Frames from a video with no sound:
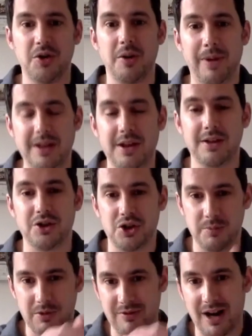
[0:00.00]
you an opinion that
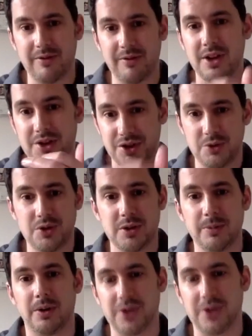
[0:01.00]
should be relevant and
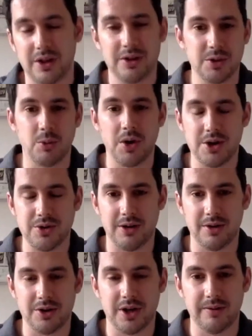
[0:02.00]
suitable to what you're trying
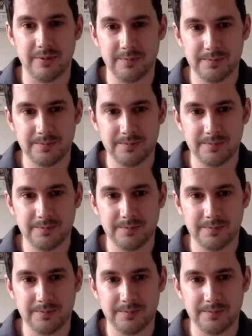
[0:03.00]
to achieve.